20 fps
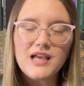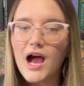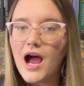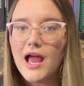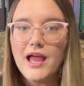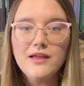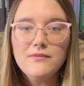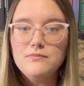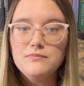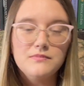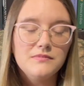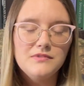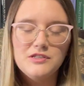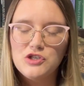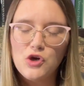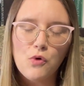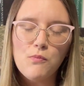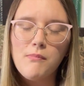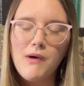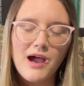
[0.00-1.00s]
I
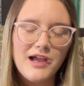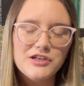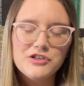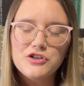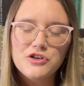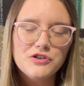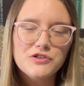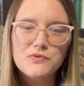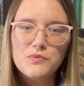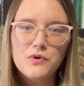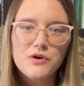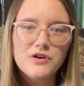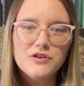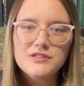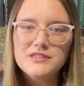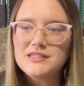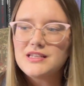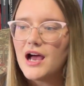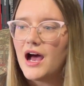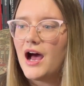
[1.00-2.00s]
don't mind curse
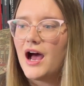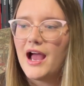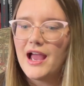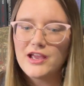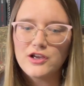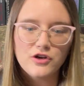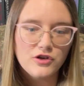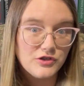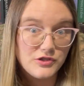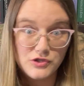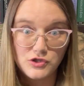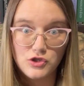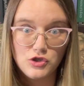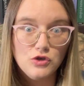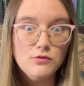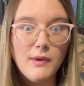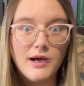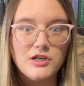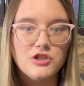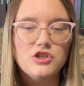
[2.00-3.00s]
words. I curse too
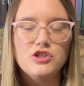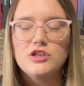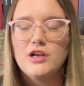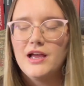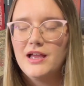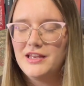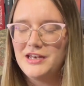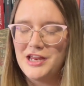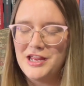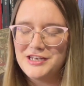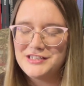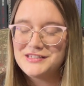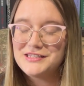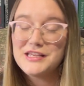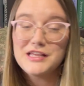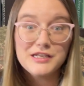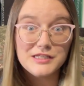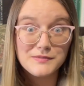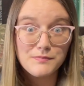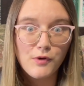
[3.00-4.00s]
much.
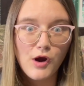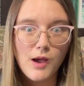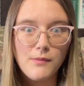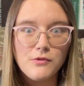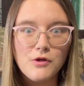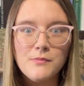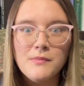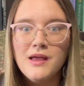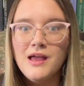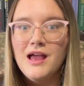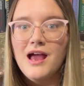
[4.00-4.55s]
It is a problem.